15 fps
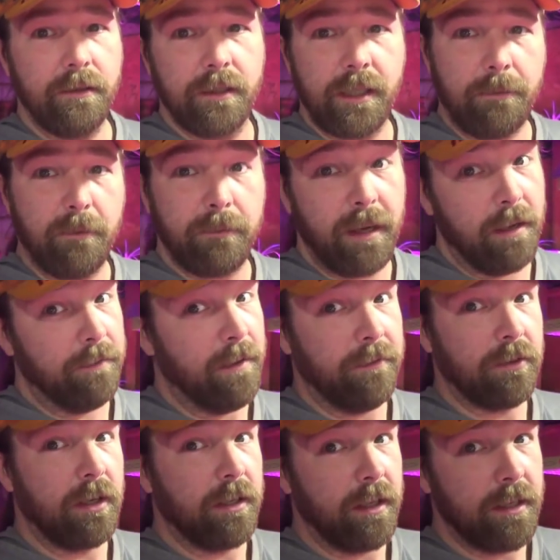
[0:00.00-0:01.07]
some of my
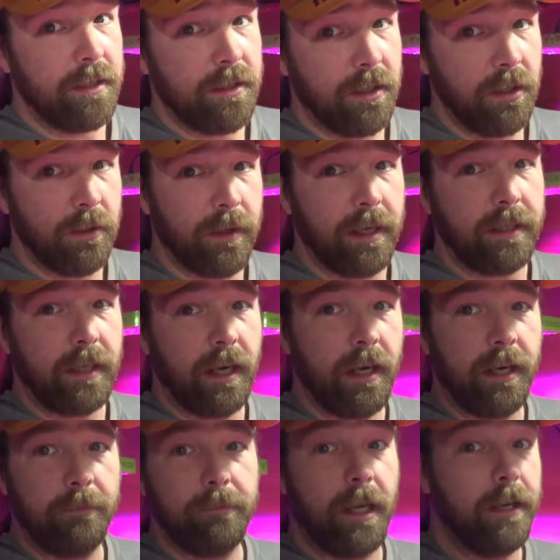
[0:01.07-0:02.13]
favorite things to do right
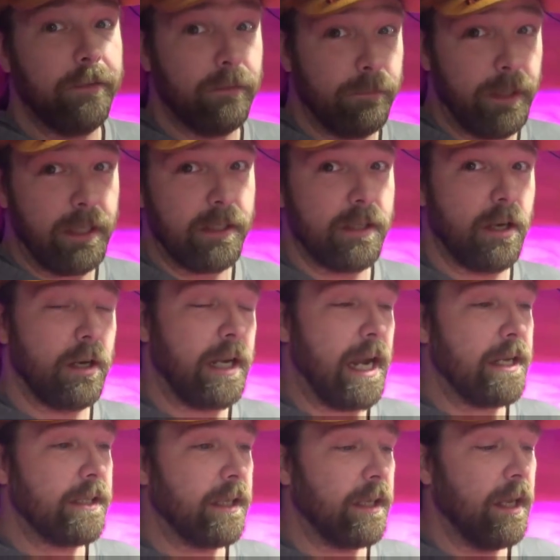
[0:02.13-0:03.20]
there, and I'm not even being
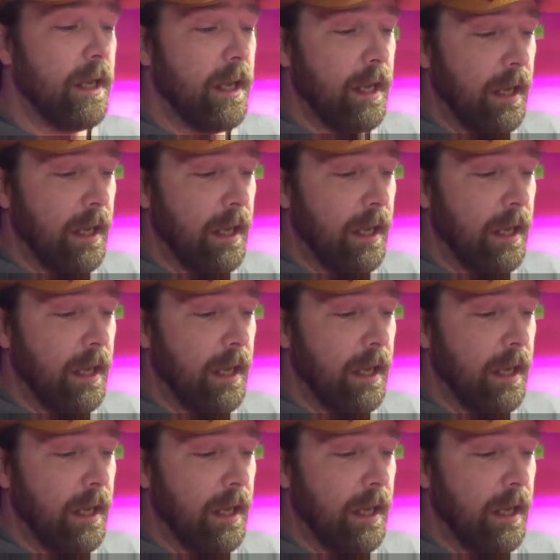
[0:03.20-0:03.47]
sarcastic.